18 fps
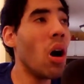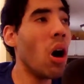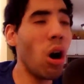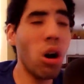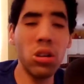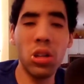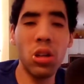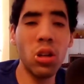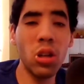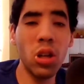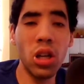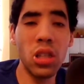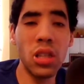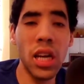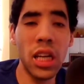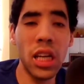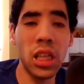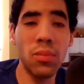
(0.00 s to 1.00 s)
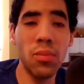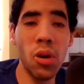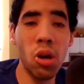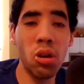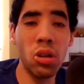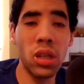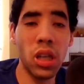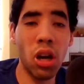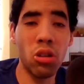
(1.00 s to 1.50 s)
Also, there's an extra
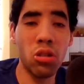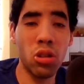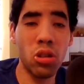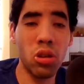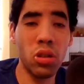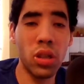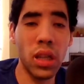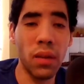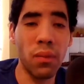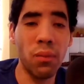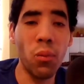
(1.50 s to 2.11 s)
mode, there's also the